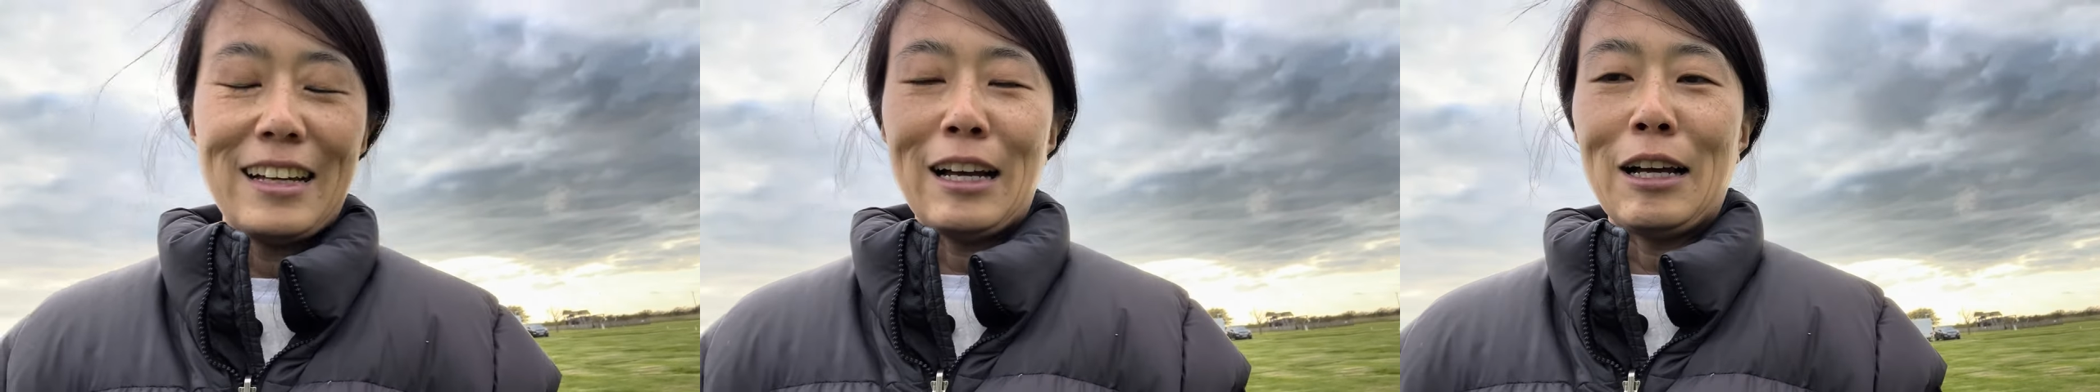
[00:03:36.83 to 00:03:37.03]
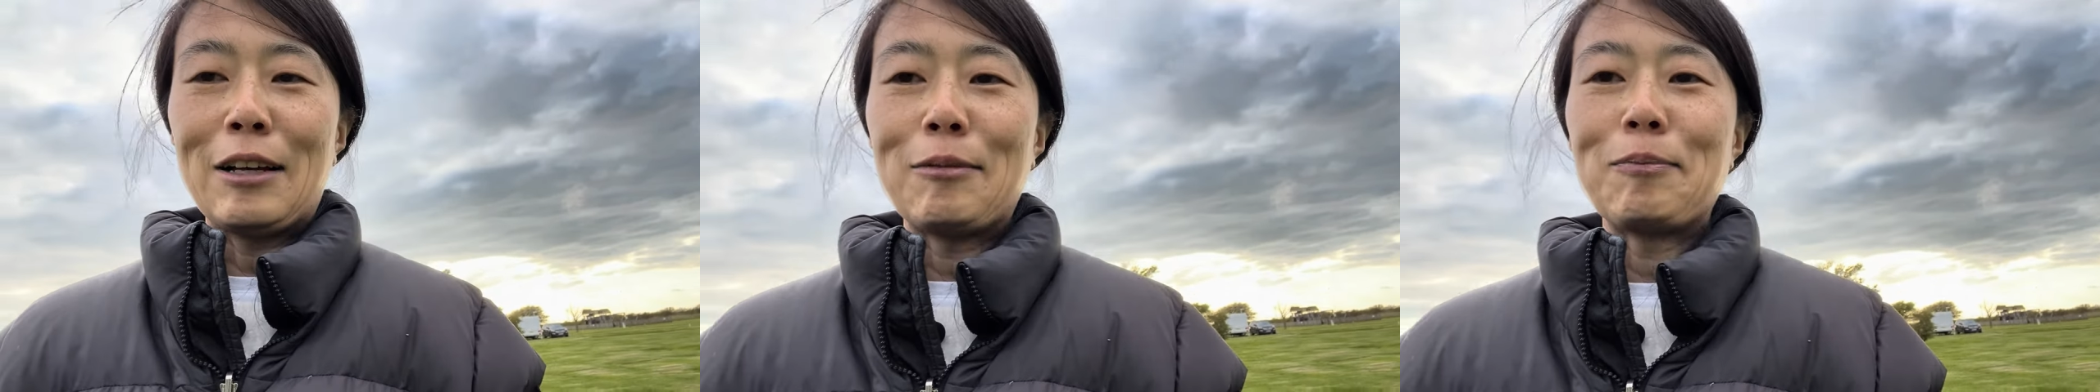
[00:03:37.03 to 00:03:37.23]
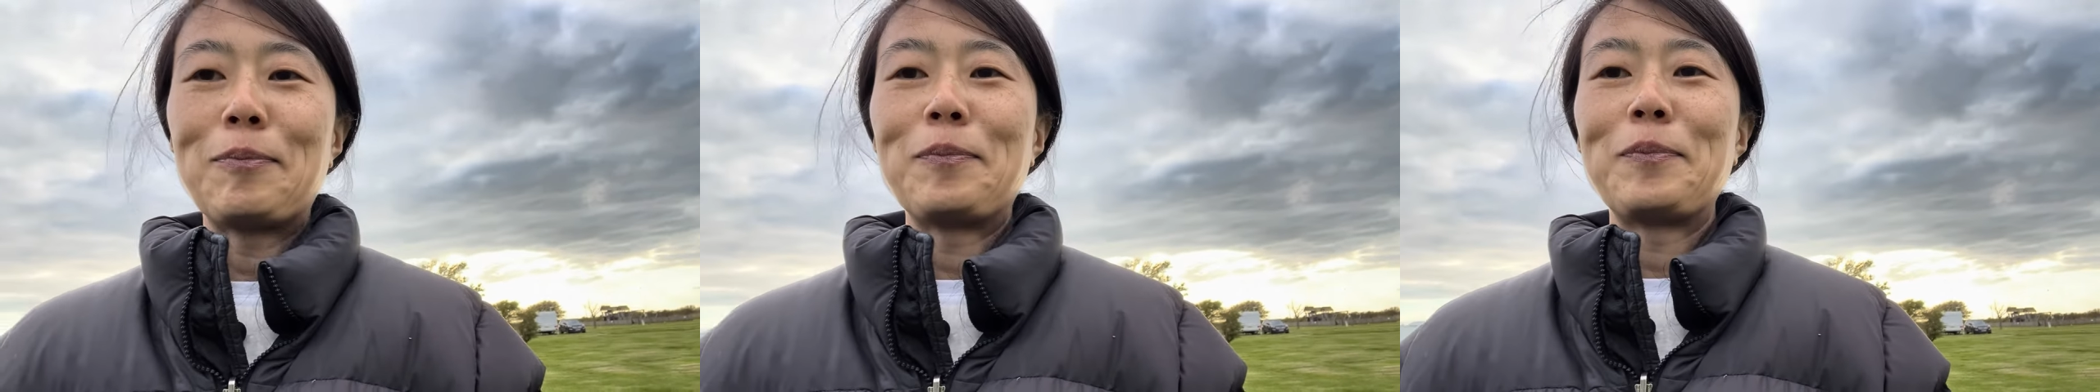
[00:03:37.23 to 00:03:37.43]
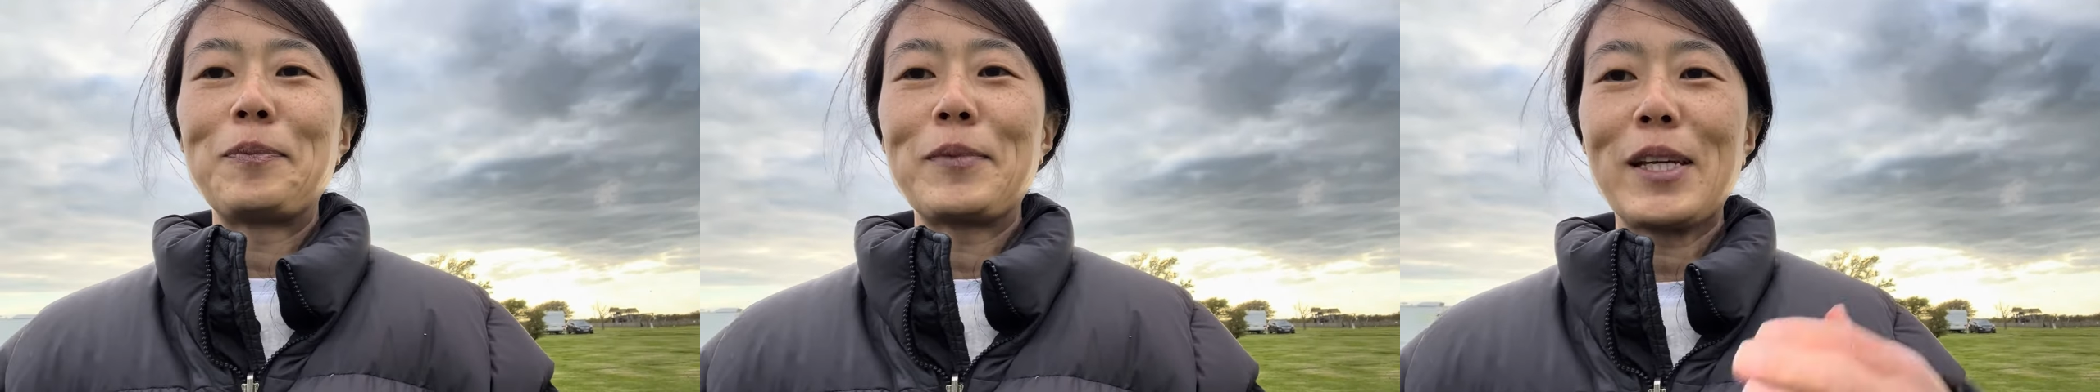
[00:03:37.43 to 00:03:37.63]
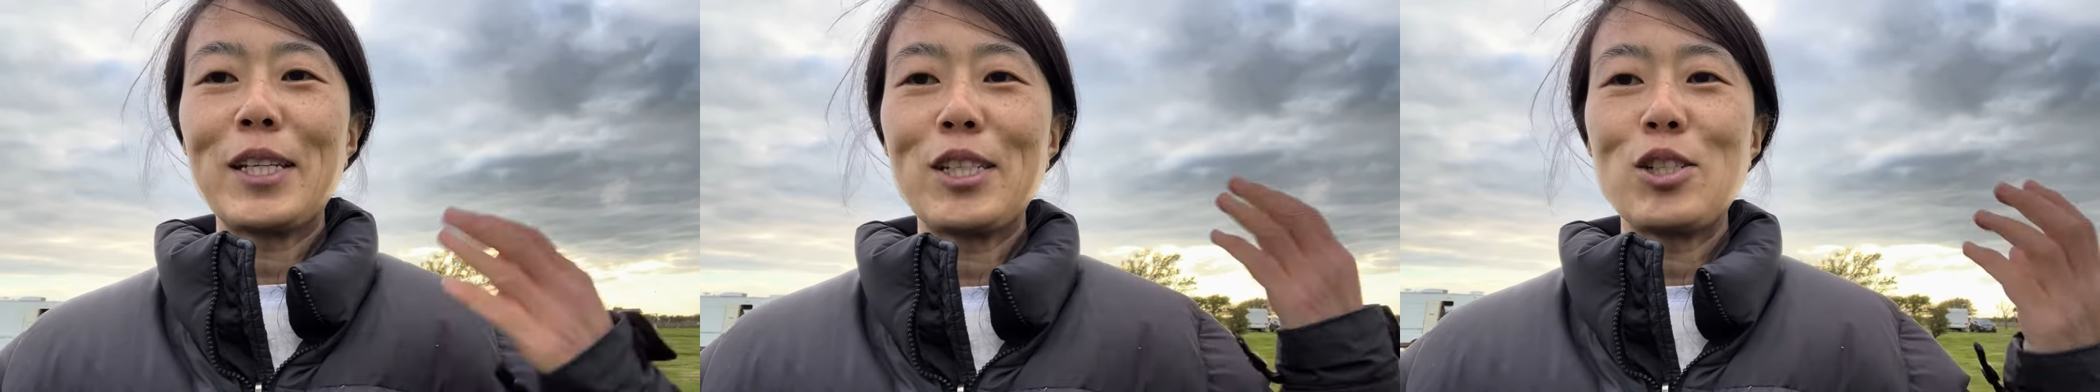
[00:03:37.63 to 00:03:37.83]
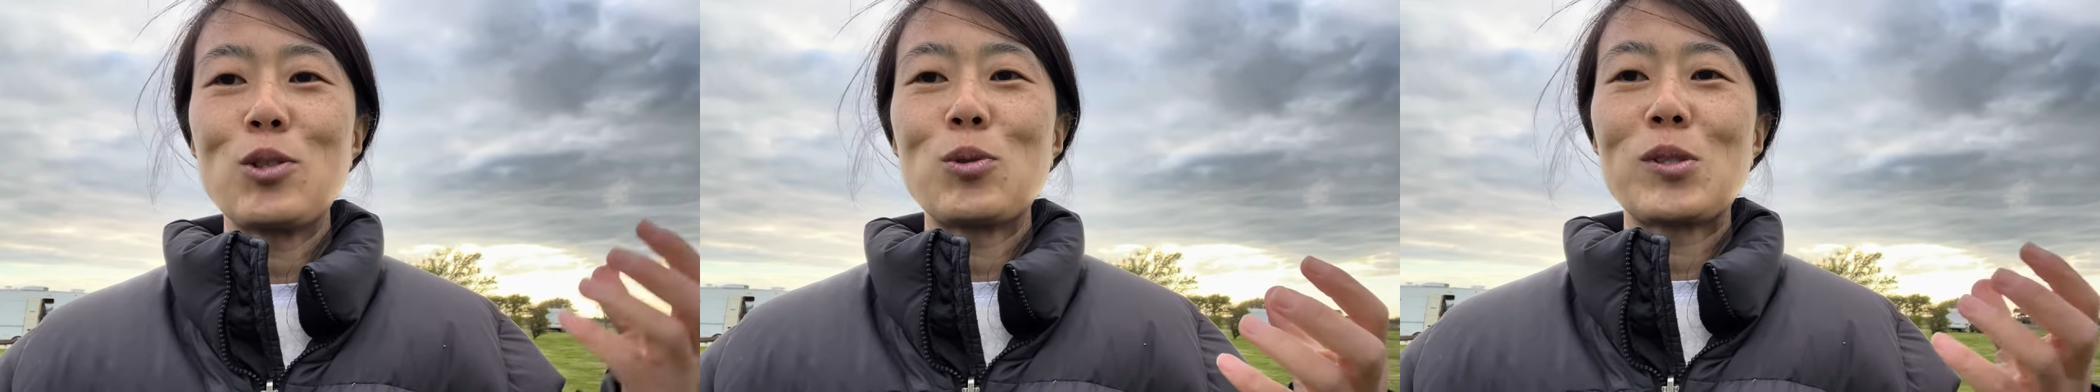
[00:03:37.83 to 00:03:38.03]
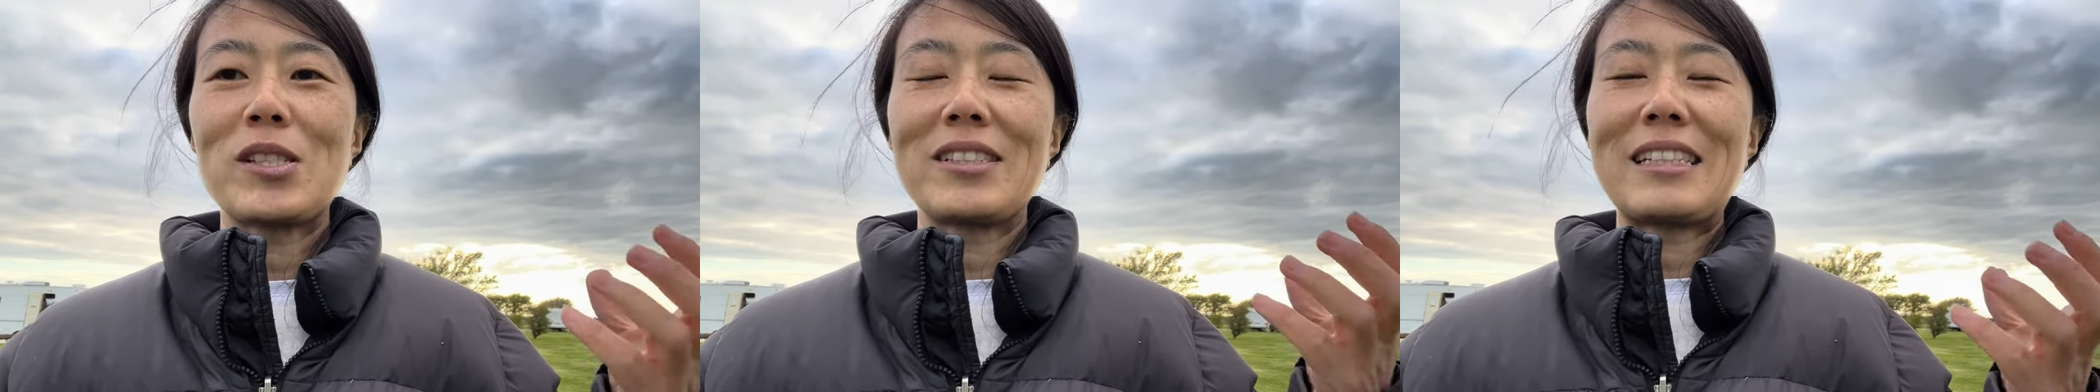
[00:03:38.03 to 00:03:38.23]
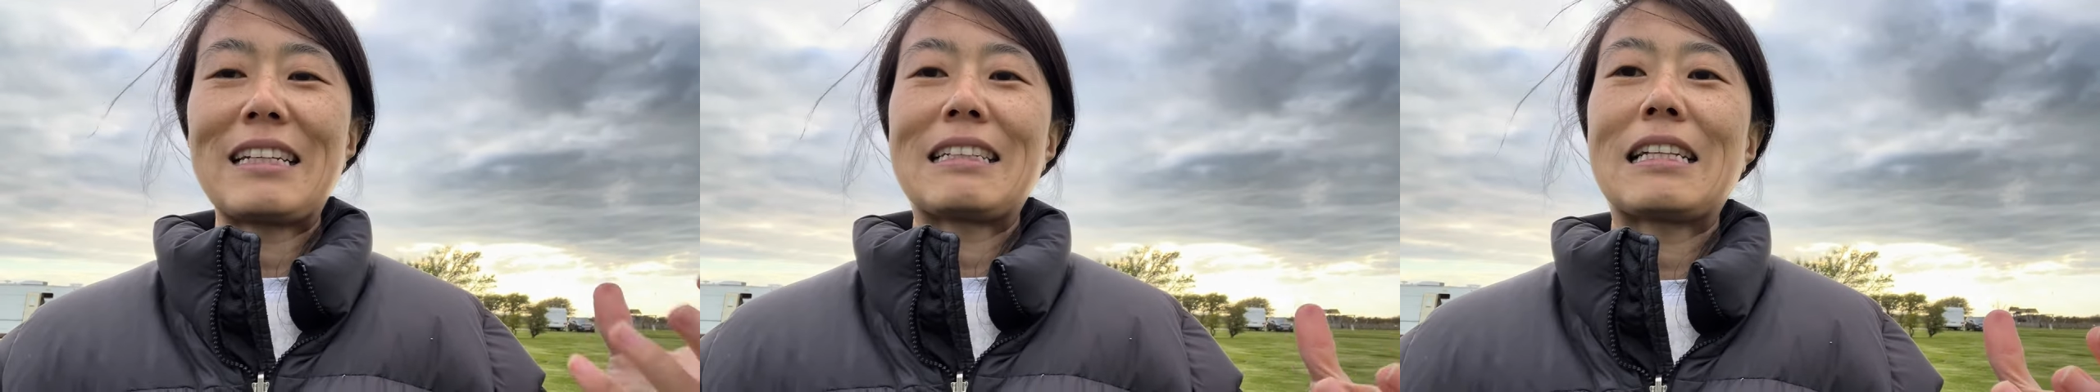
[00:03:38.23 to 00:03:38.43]
They use
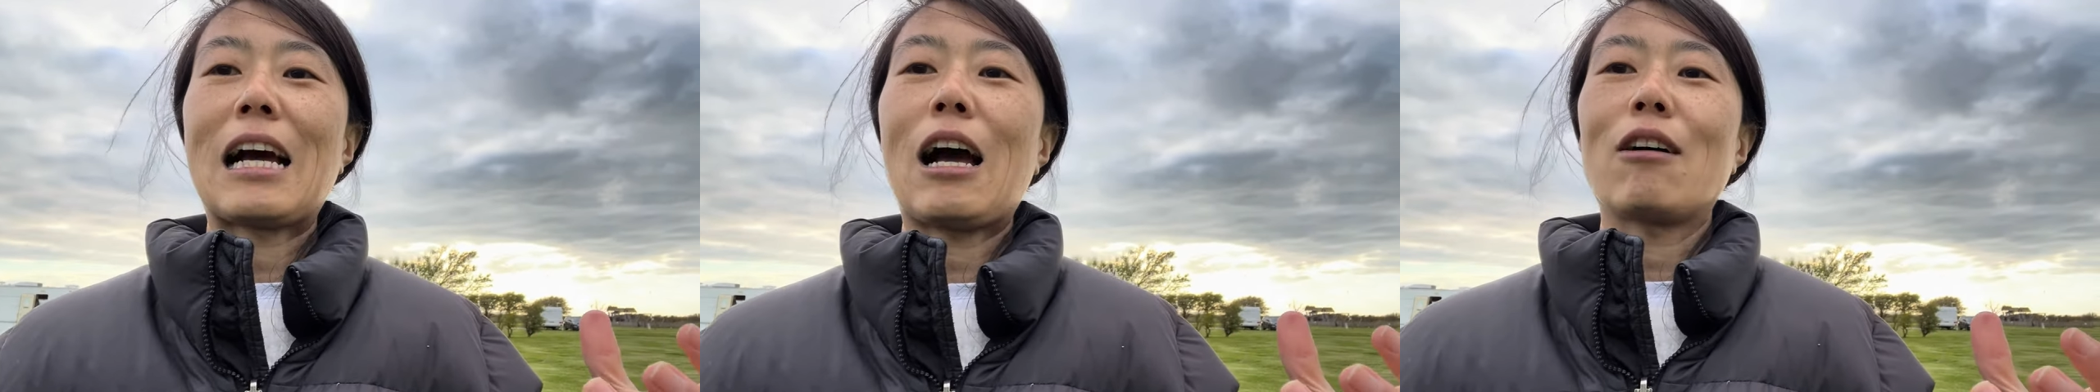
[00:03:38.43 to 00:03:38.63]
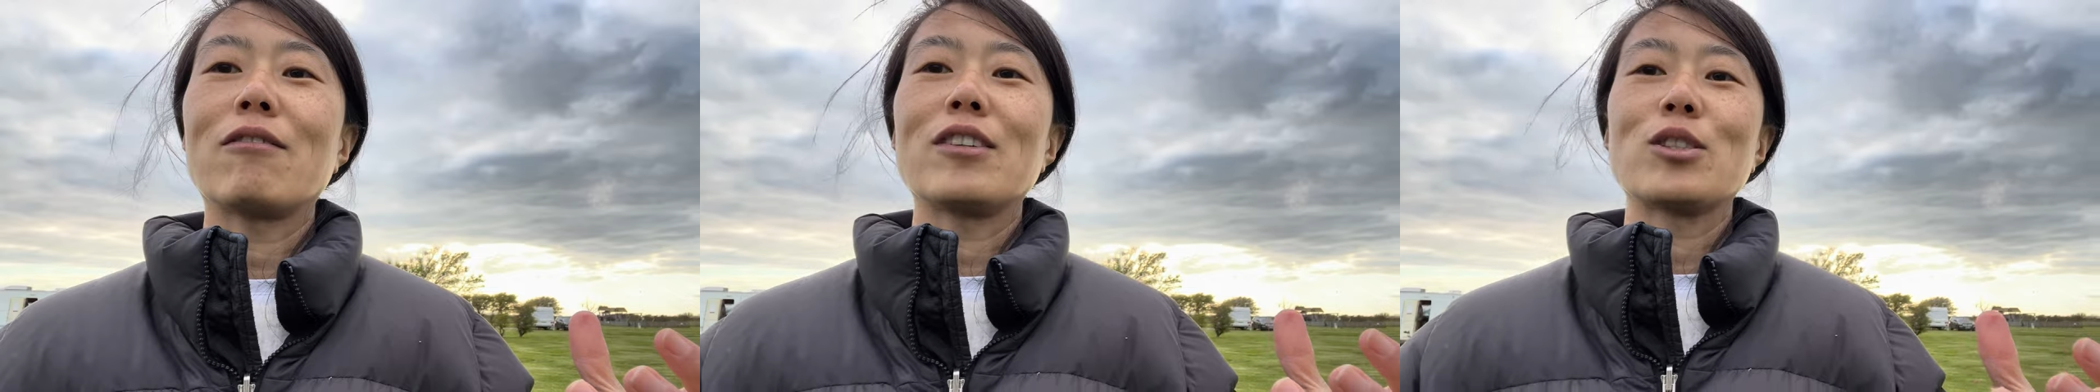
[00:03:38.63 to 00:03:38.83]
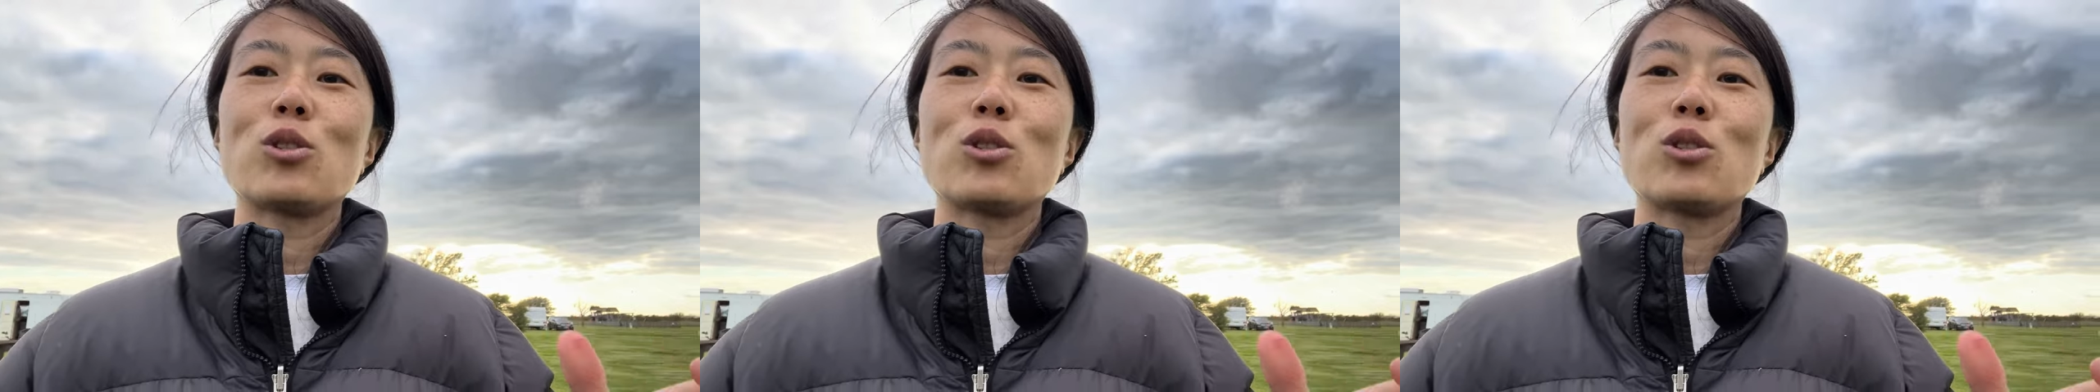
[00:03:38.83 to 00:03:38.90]
a tea towel